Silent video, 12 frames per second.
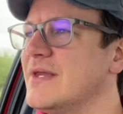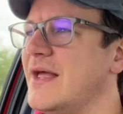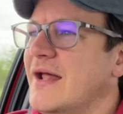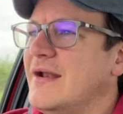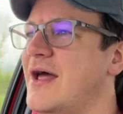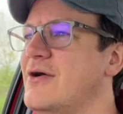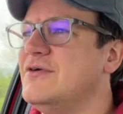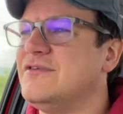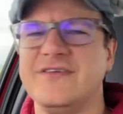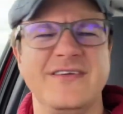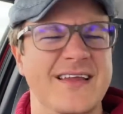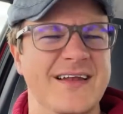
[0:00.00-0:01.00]
I don't know, it's
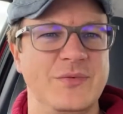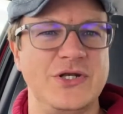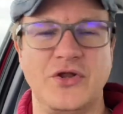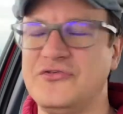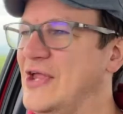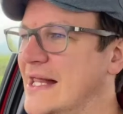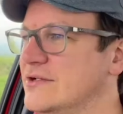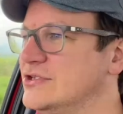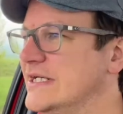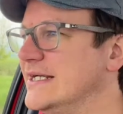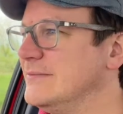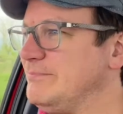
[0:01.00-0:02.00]
just a little bit
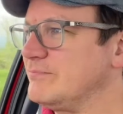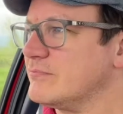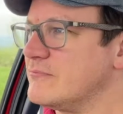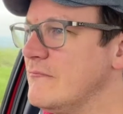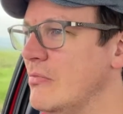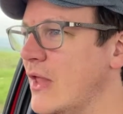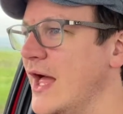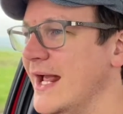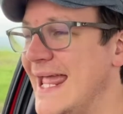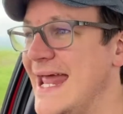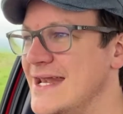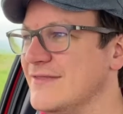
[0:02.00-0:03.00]
nostalgic.
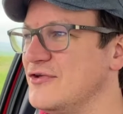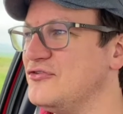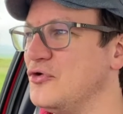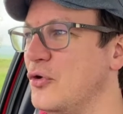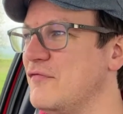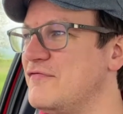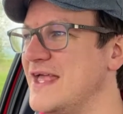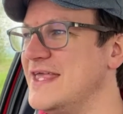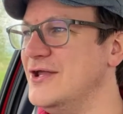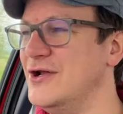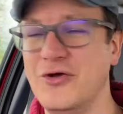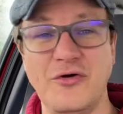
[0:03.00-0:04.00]
Again, the sort of thing
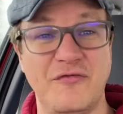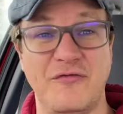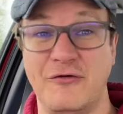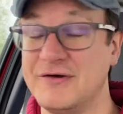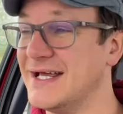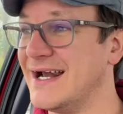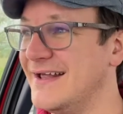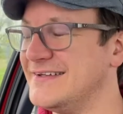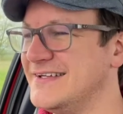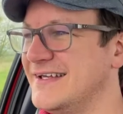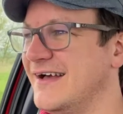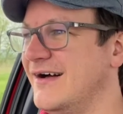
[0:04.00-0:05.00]
you look for in a
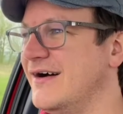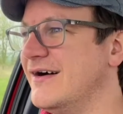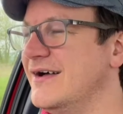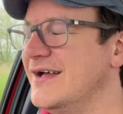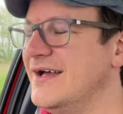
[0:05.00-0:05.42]
classic car.